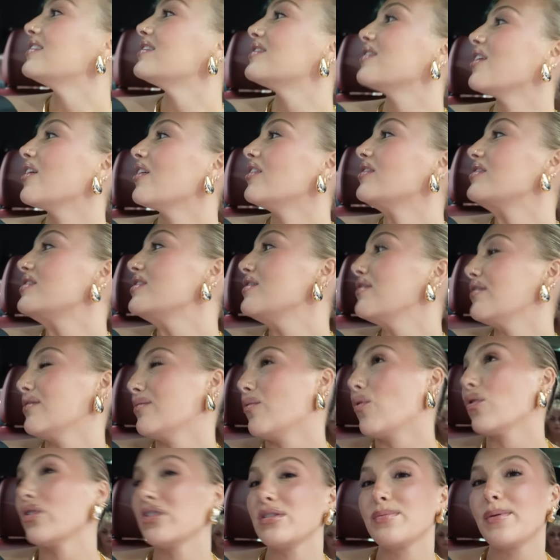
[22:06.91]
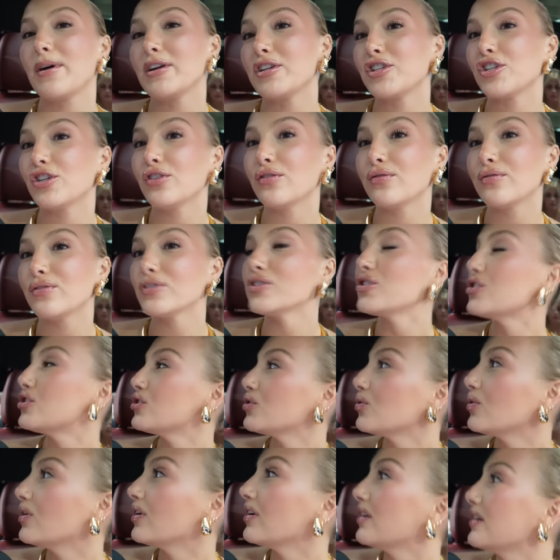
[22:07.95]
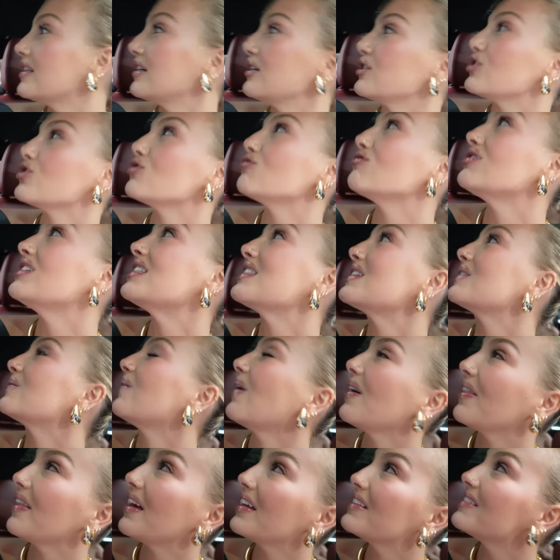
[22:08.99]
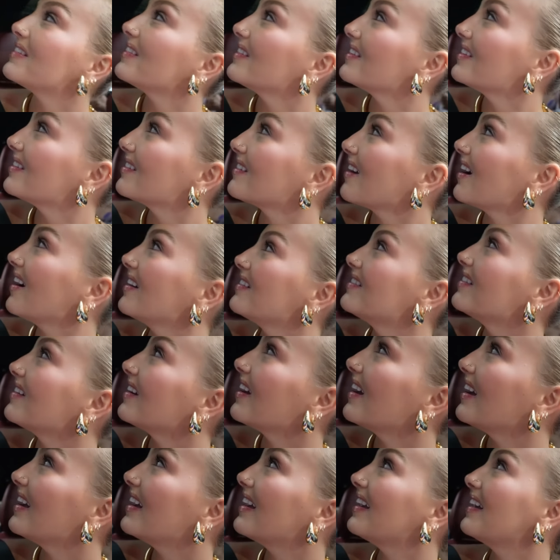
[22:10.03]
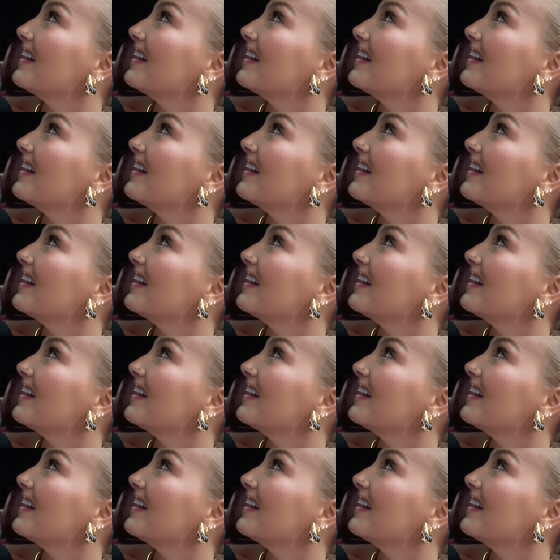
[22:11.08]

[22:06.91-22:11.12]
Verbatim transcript: so it's even more special for sure. There's a reason why that's in the sky today.